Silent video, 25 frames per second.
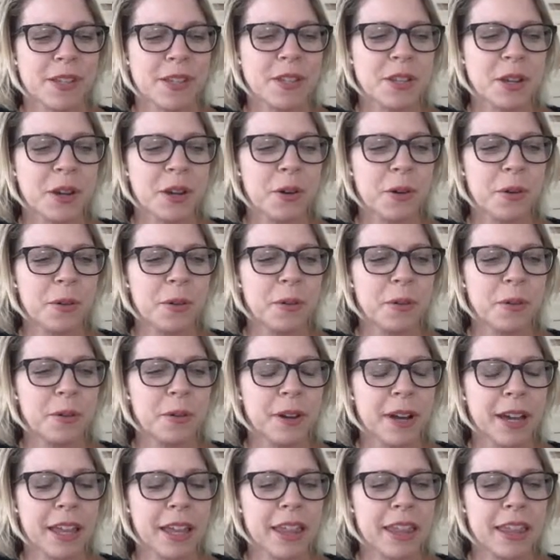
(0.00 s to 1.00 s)
So
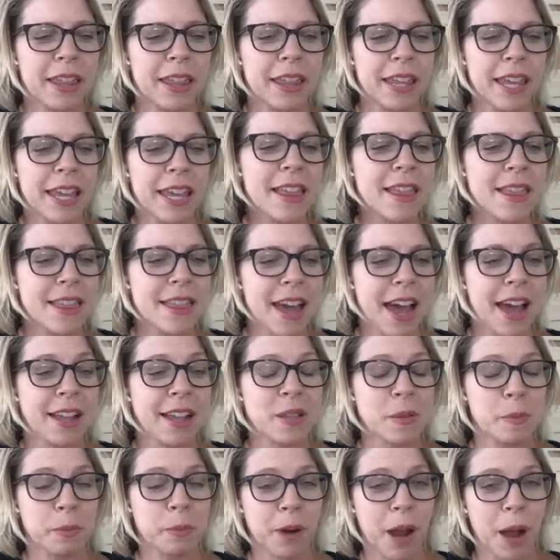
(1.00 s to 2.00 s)
I think
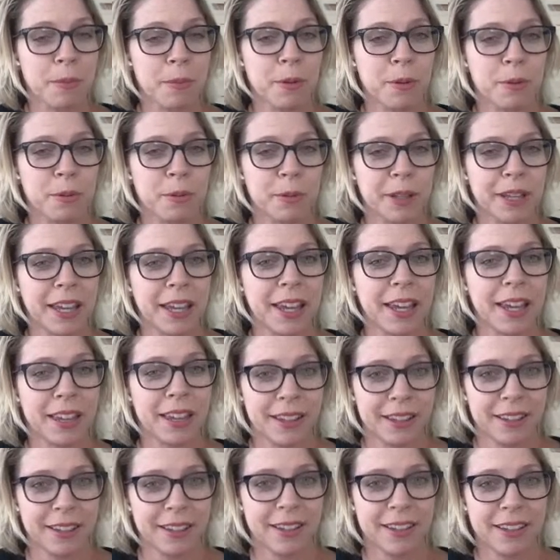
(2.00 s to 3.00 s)
that's
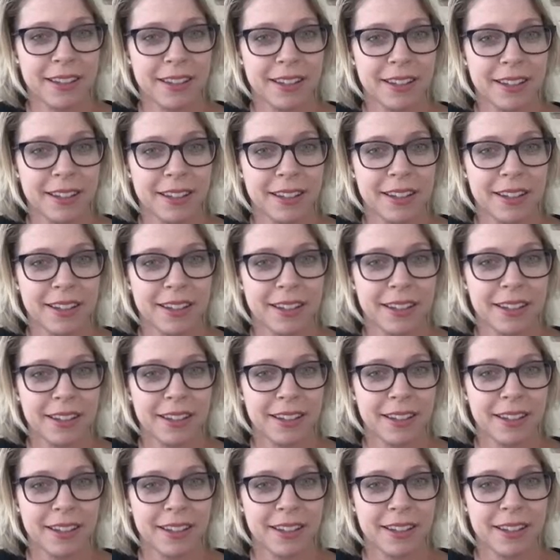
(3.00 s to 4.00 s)
probably,
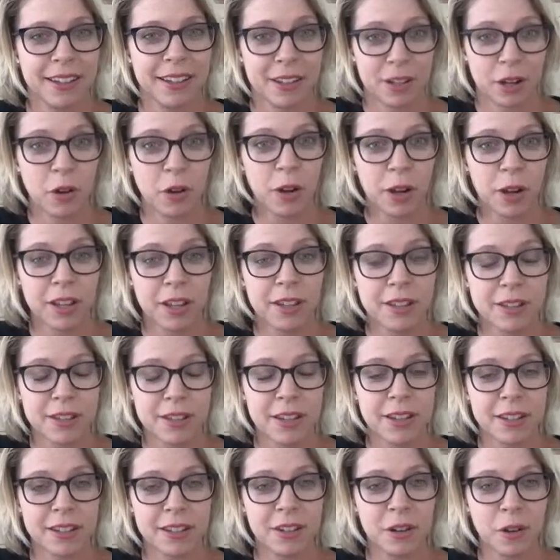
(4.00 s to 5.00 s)
going
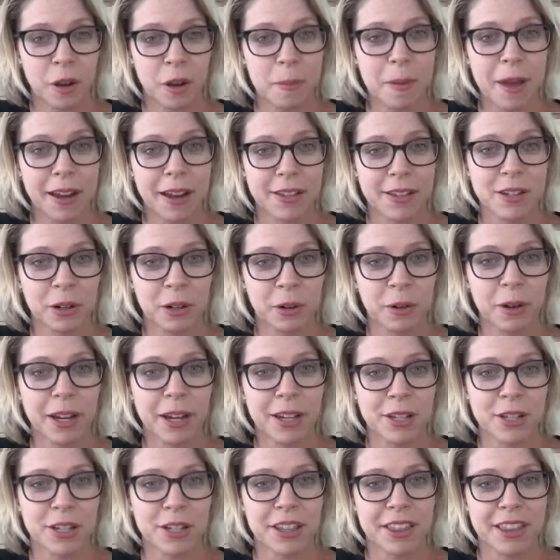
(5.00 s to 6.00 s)
back to your
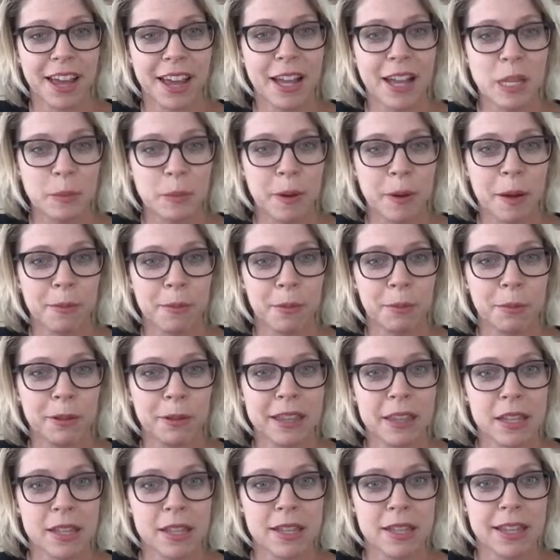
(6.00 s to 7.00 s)
question, that's
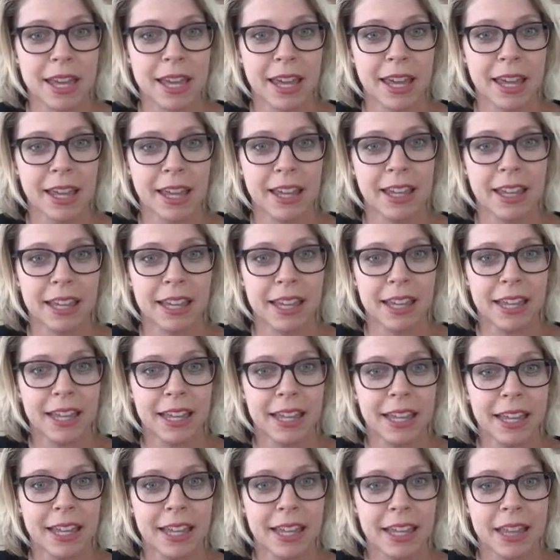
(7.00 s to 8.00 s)
probably the thing
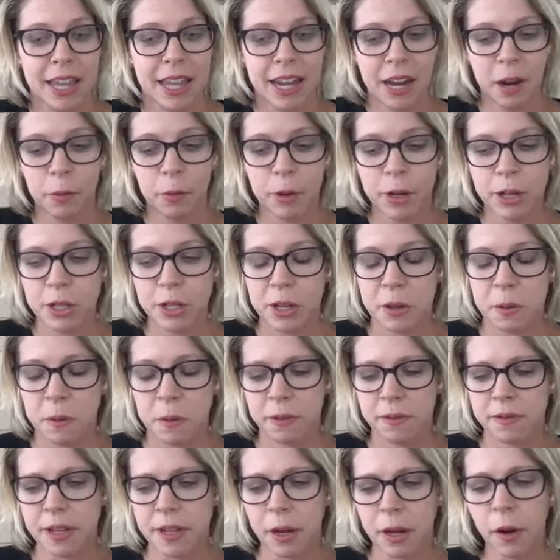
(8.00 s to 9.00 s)
that I wished I
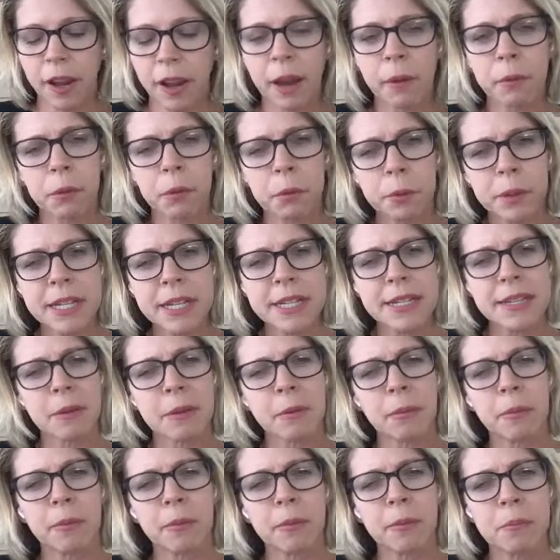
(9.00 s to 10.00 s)
would have said, okay, well, what is
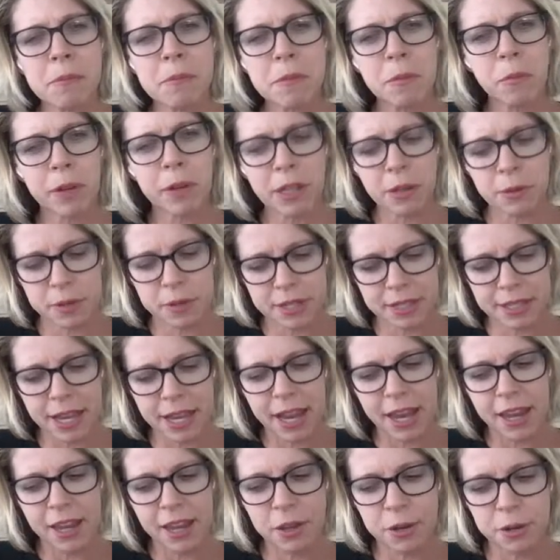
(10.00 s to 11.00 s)
it when you
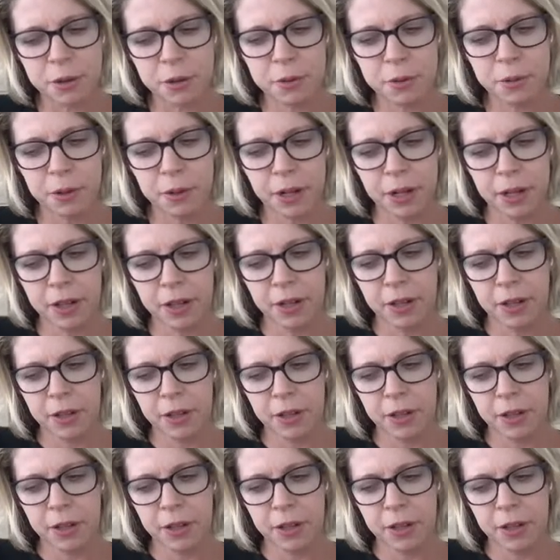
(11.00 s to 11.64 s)
say you